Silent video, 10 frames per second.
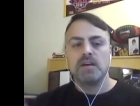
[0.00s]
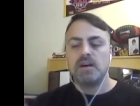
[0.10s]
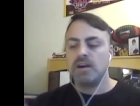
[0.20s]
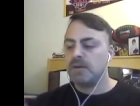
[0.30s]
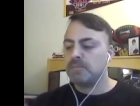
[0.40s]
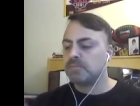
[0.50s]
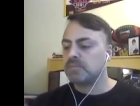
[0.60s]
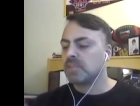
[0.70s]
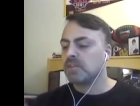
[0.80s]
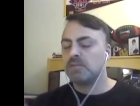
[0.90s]
um,
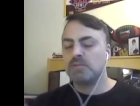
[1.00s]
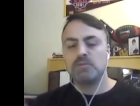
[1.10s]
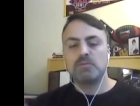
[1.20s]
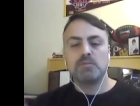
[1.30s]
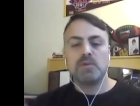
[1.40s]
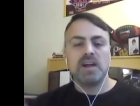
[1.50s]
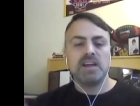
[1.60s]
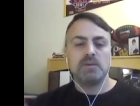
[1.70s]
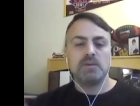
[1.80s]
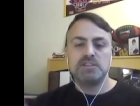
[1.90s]

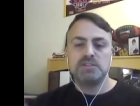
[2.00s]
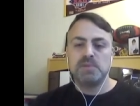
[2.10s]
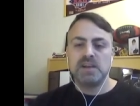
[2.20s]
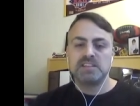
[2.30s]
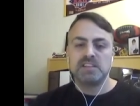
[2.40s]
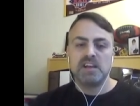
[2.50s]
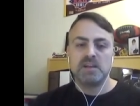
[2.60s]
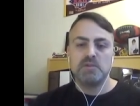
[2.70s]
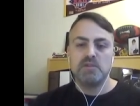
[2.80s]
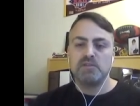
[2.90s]
Ryan, I wish you best of luck
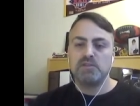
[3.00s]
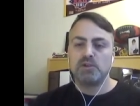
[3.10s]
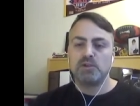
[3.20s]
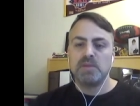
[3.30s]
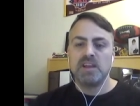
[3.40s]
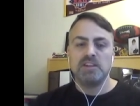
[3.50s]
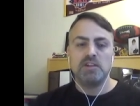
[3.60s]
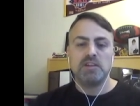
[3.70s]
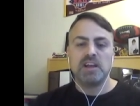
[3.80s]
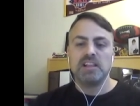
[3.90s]
moving forward, man. I know
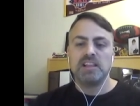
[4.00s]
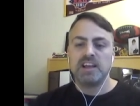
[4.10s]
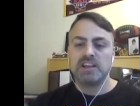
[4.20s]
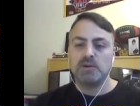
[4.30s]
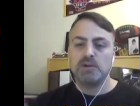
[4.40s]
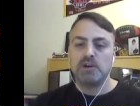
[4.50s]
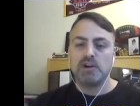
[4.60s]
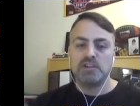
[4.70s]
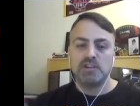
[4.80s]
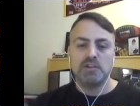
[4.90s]
you got a lot going
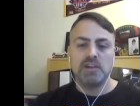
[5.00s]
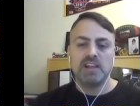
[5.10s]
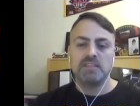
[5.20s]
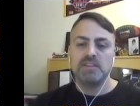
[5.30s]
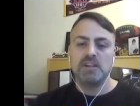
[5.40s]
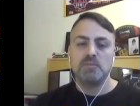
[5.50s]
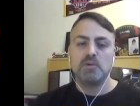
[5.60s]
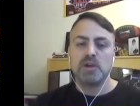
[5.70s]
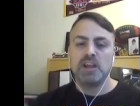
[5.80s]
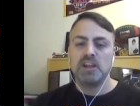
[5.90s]
on. I know you got
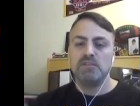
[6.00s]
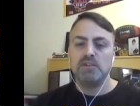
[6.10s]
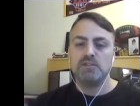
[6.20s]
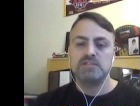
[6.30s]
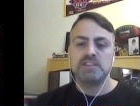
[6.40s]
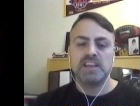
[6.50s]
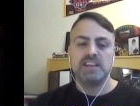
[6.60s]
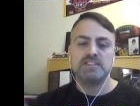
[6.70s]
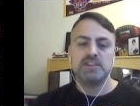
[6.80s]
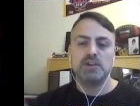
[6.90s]
more interviews to
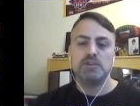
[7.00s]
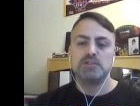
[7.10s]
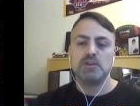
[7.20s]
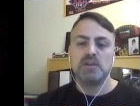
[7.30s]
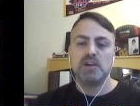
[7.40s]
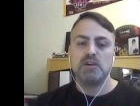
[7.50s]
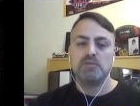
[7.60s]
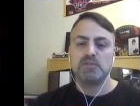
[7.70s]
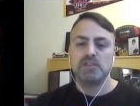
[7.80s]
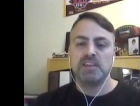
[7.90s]
get to. So I mean,
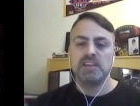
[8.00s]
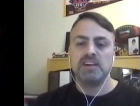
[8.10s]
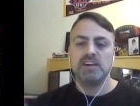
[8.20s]
hopefully,